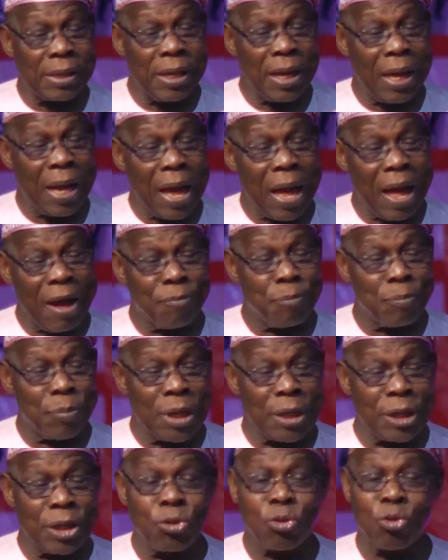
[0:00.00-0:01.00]
have
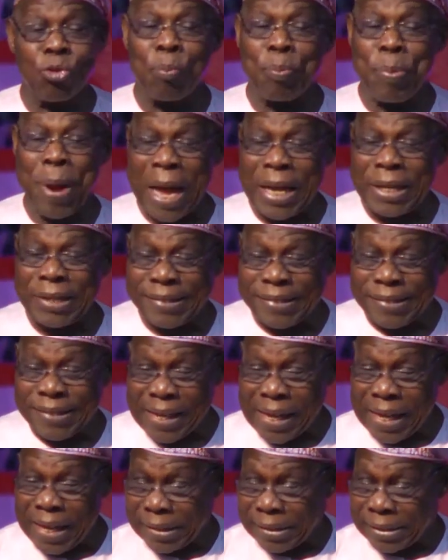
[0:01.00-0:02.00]
money to buy
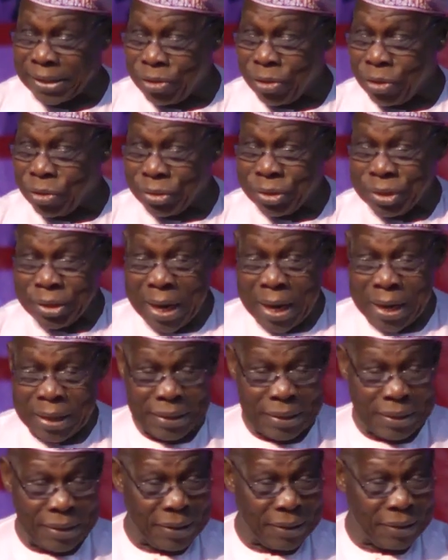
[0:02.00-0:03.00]
slate,
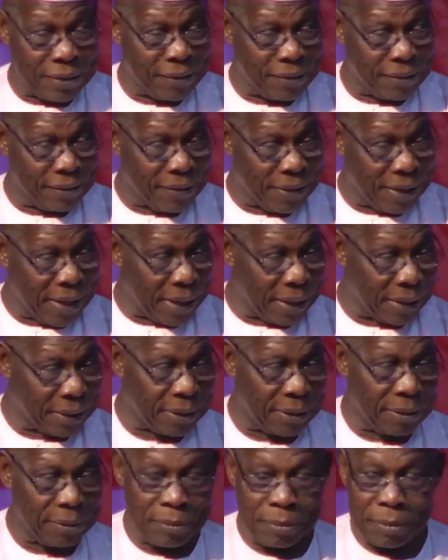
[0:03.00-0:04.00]
ordinary
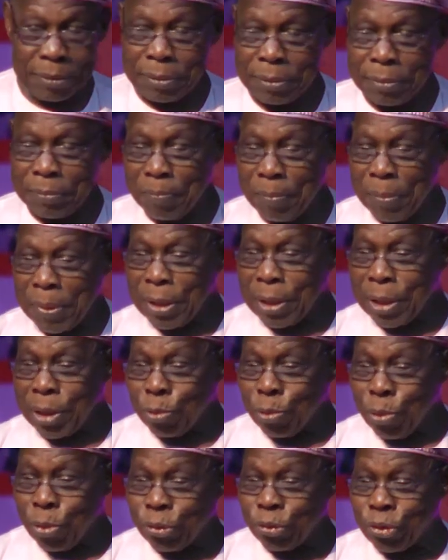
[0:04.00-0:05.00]
slate. He
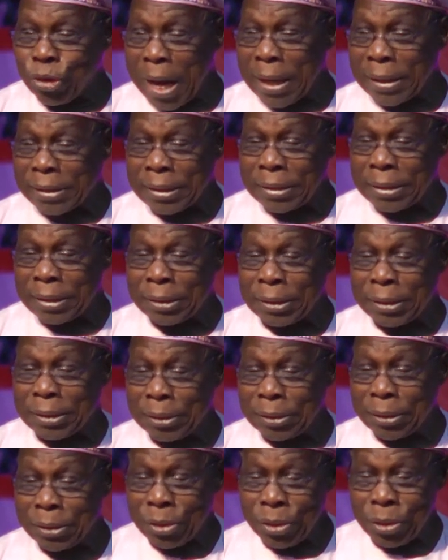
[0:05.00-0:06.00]
was writing
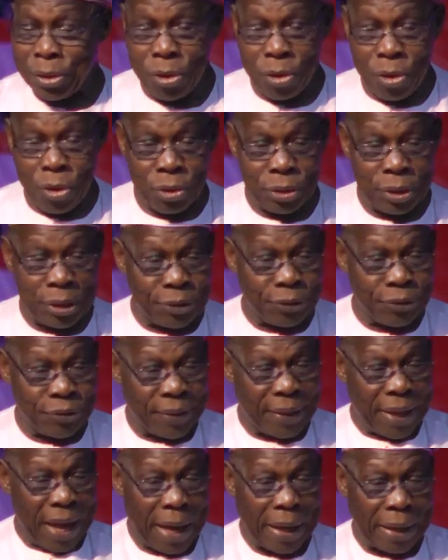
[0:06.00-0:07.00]
on his
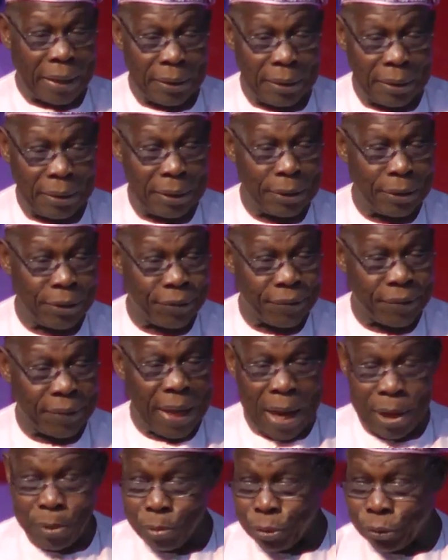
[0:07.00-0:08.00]
thigh. His
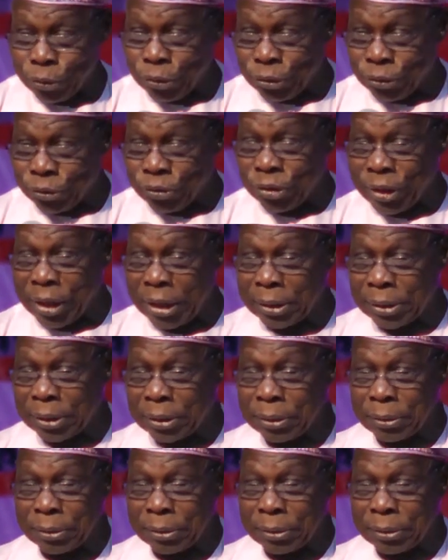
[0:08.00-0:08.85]
thigh was his slate.